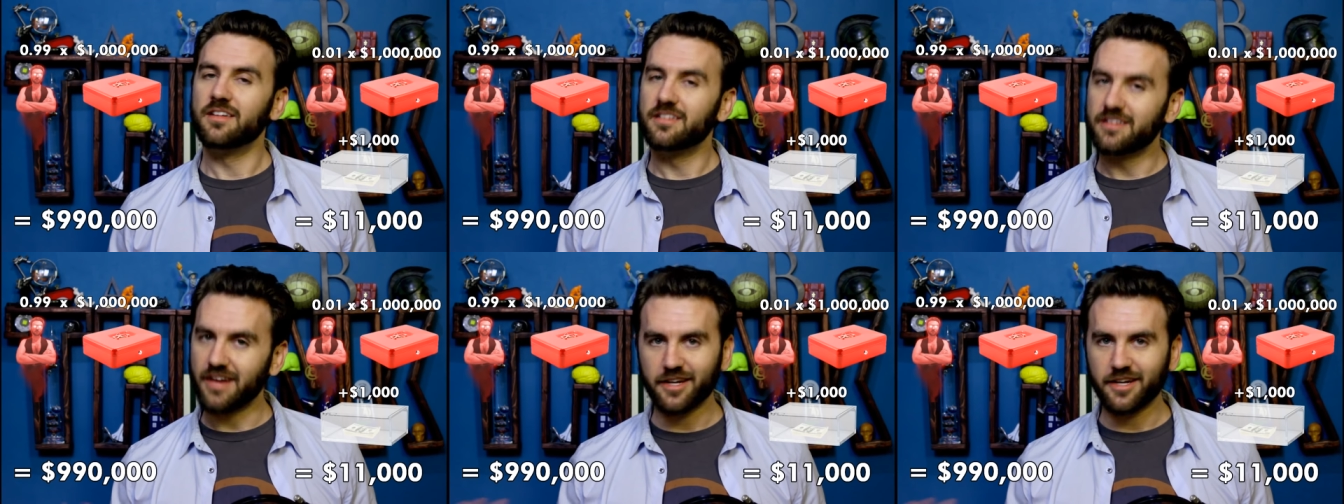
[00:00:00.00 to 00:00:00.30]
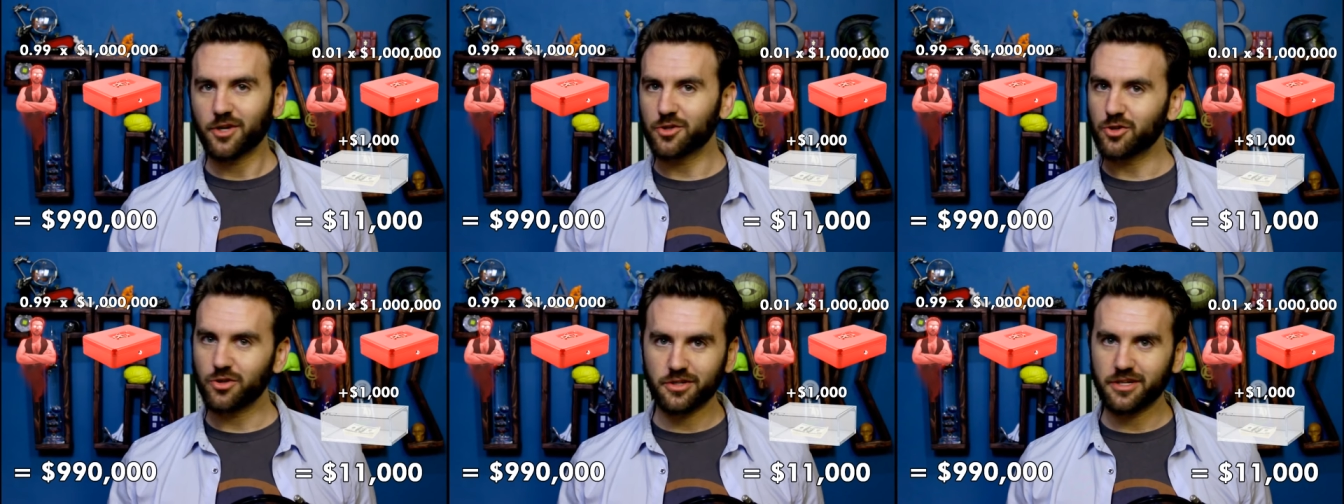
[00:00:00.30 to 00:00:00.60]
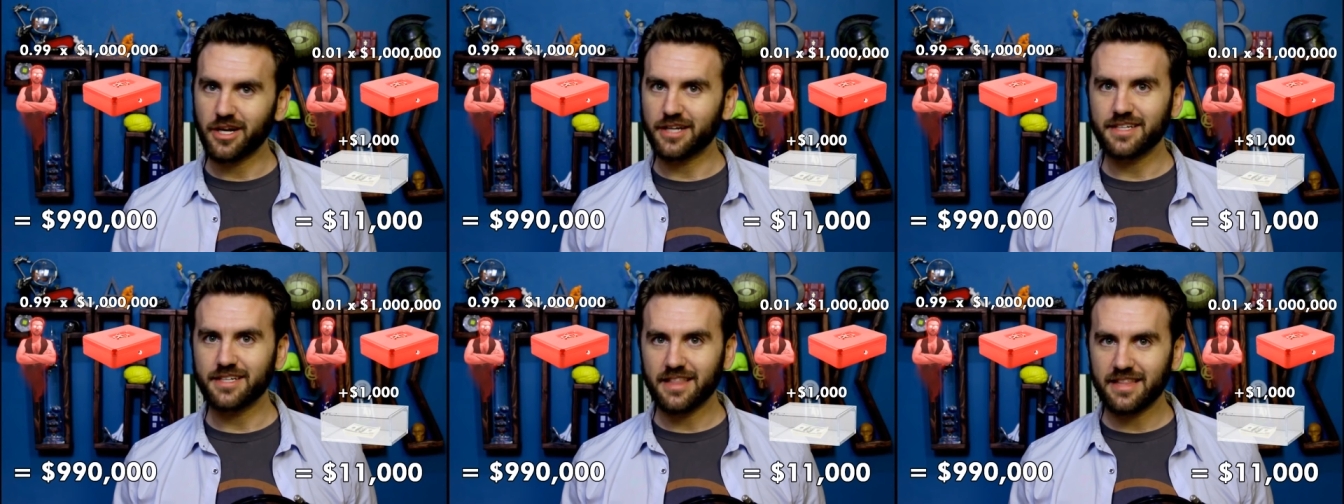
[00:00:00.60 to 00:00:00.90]
nine hundred
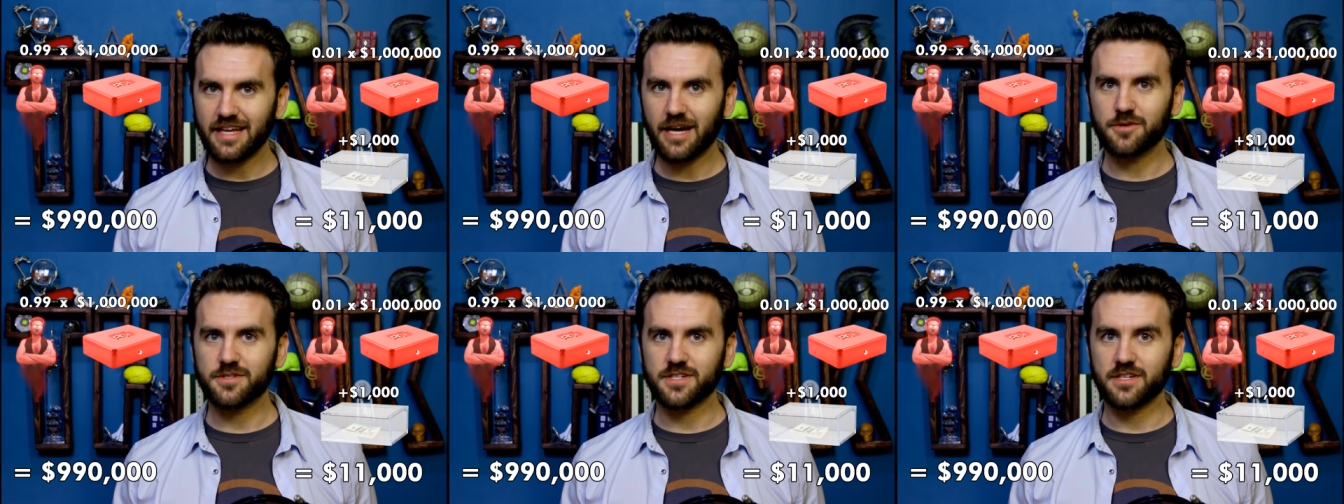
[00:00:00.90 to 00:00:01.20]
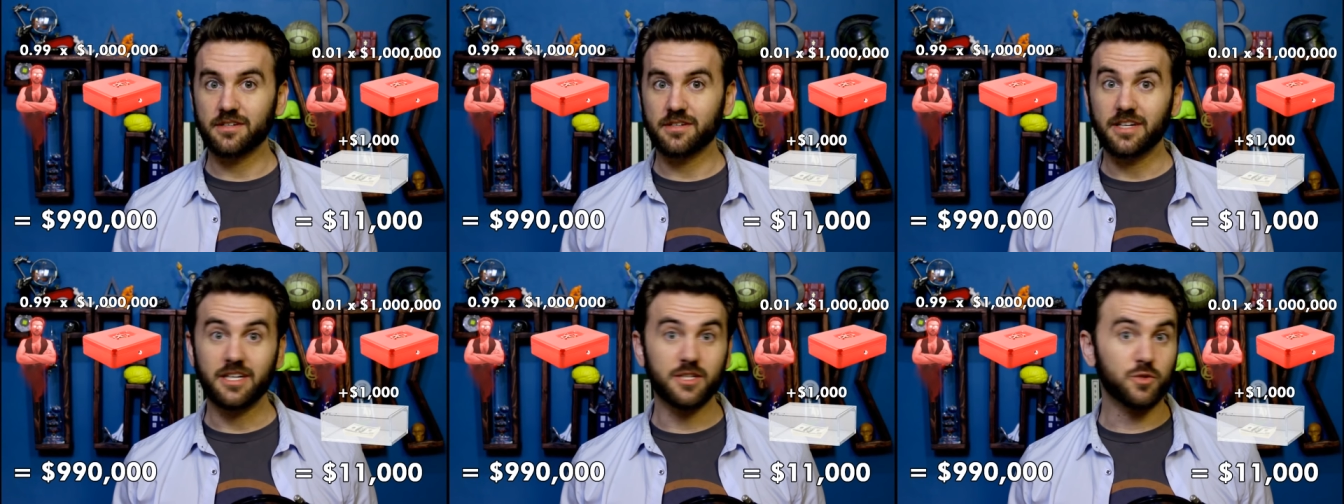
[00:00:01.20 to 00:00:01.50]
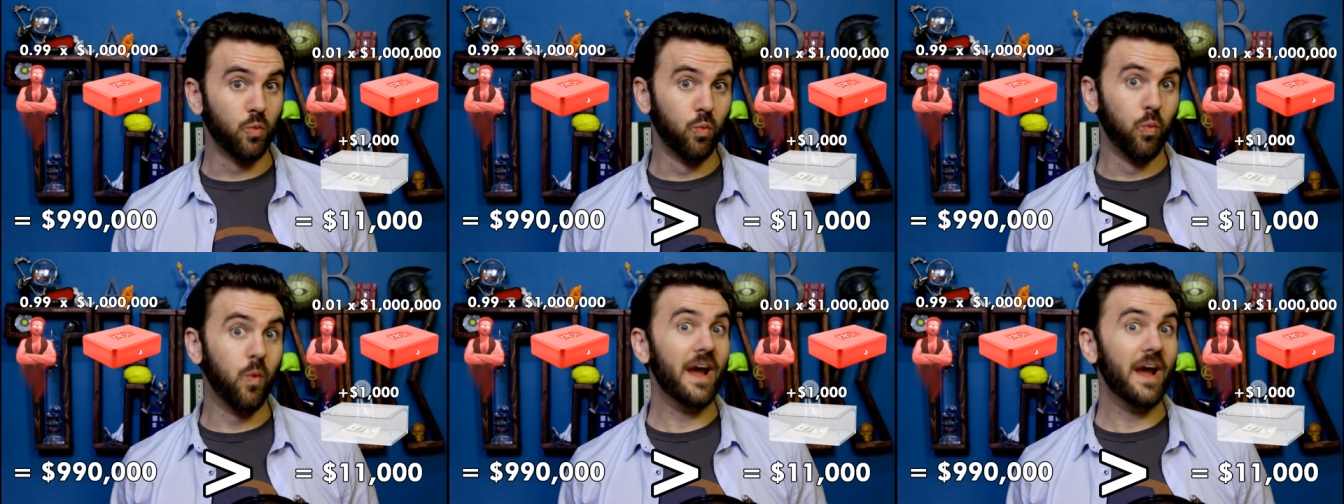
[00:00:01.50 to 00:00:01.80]
ninety thousand
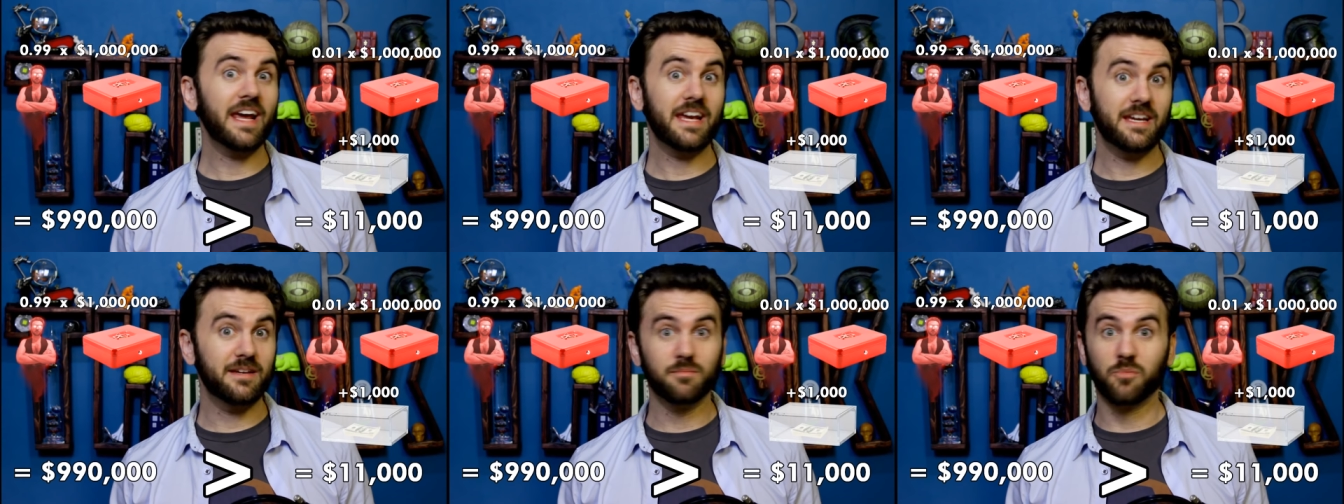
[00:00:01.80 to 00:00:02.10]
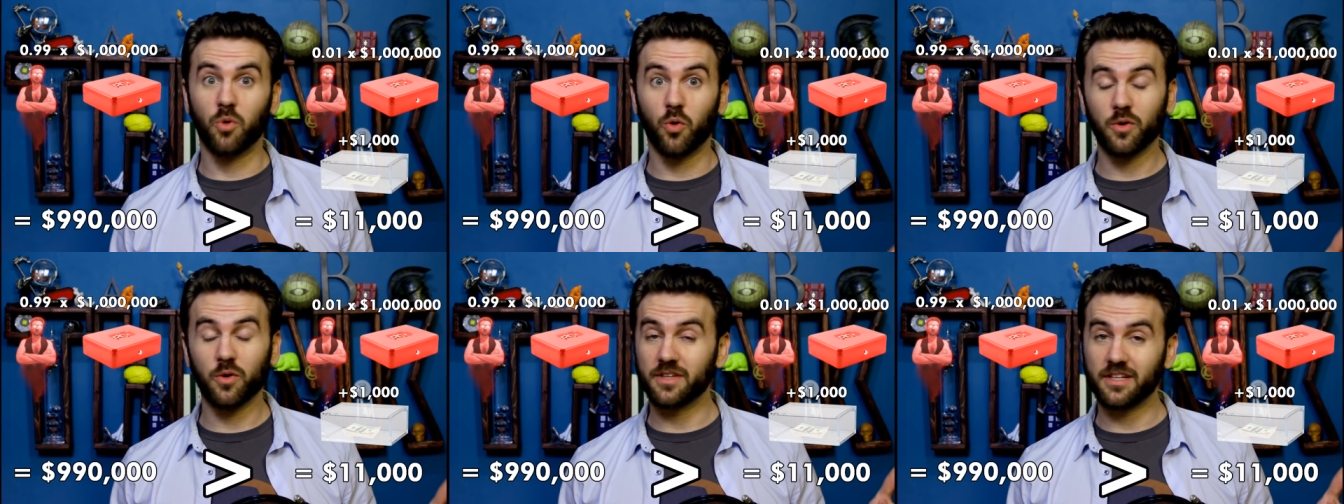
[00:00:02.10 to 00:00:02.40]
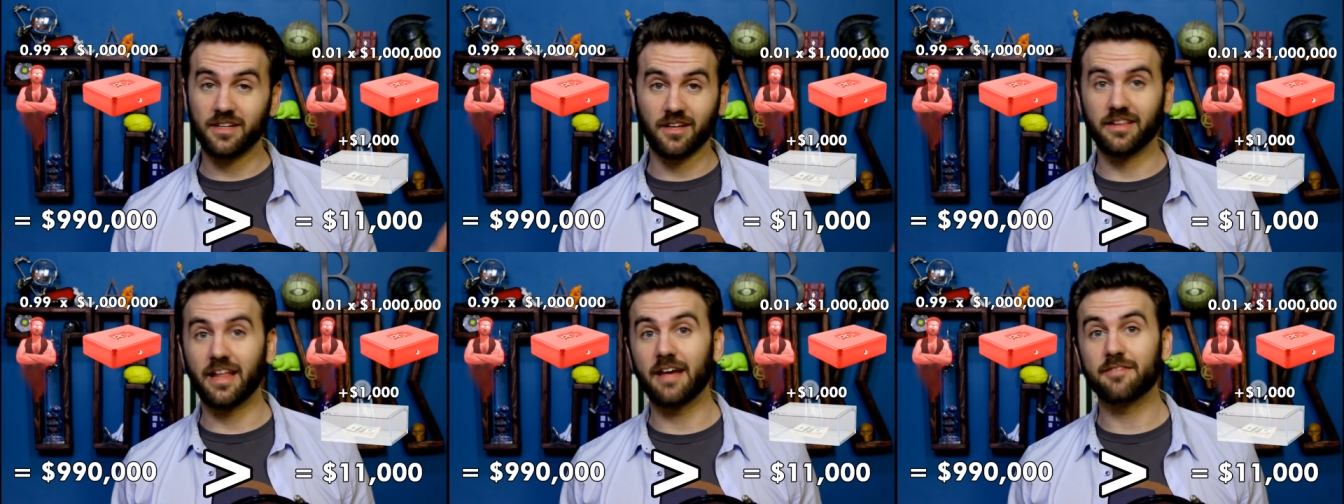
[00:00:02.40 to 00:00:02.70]
is way more
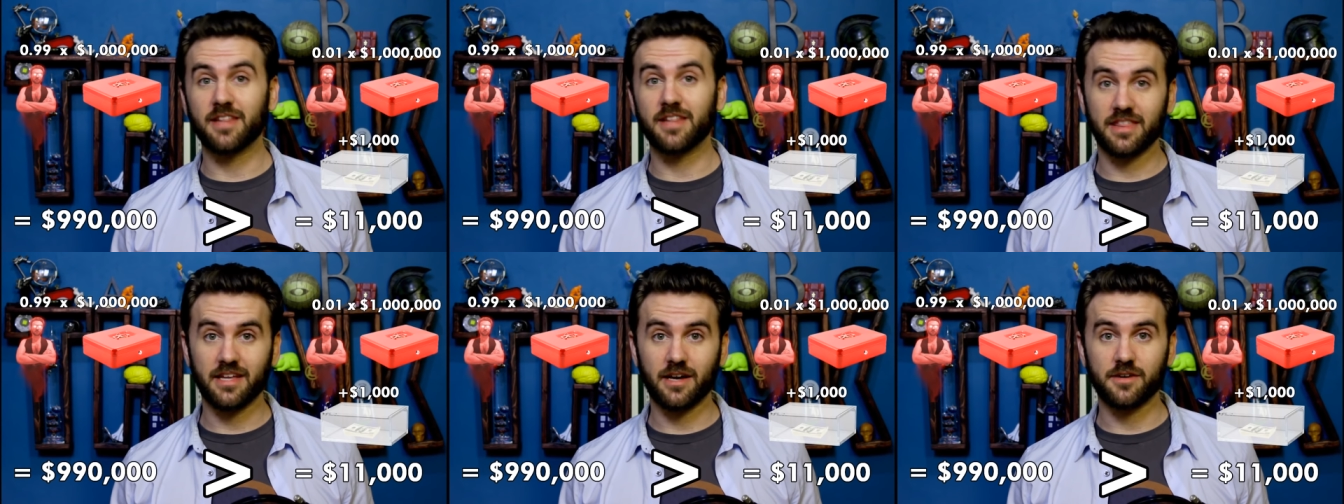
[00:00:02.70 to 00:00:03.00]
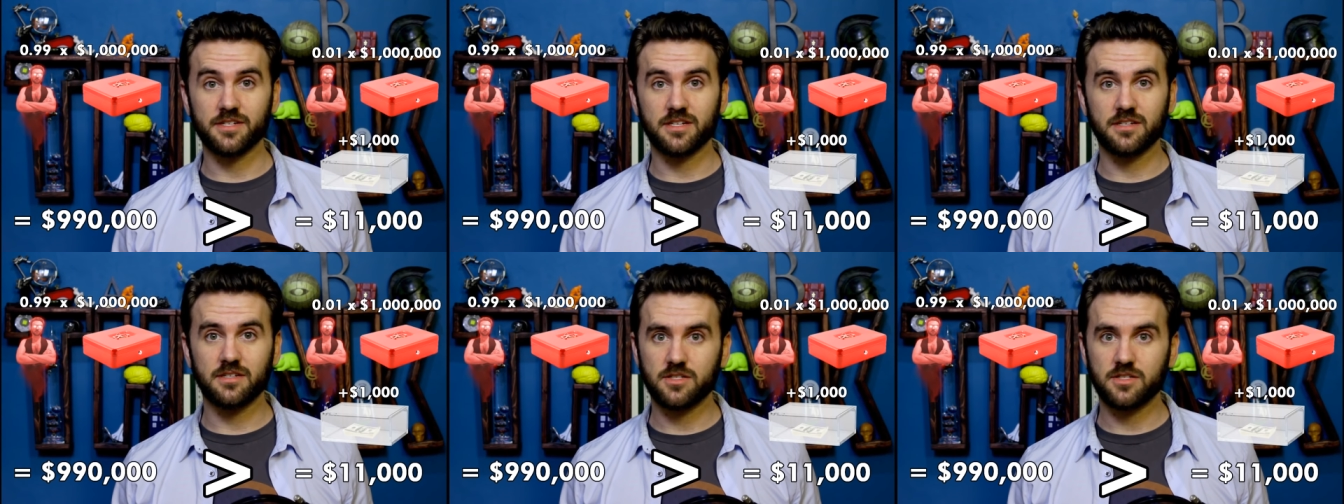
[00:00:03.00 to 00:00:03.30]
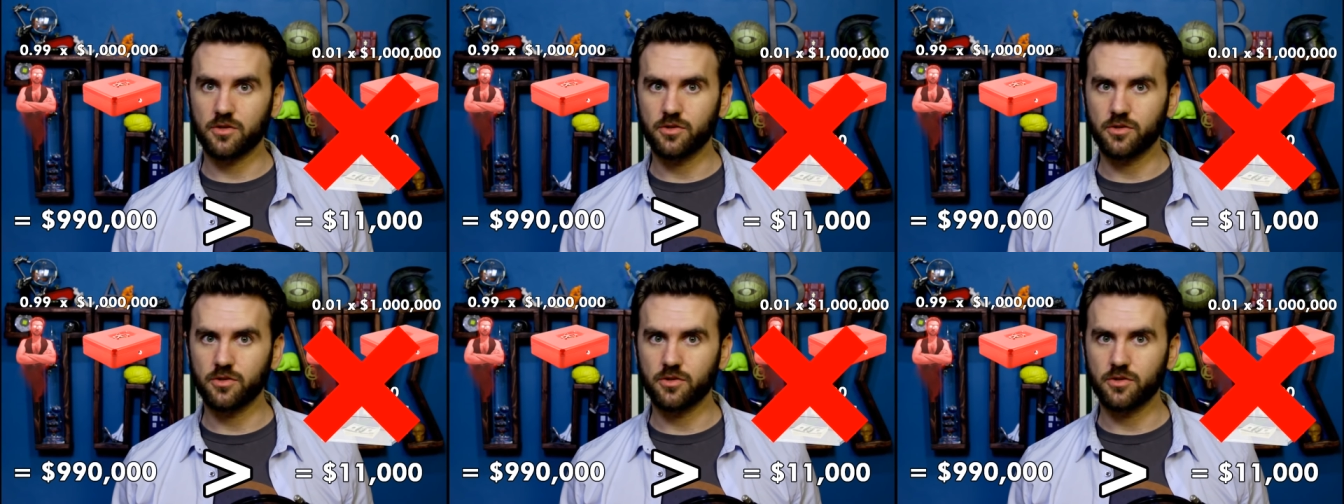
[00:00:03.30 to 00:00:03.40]
than eleven thousand,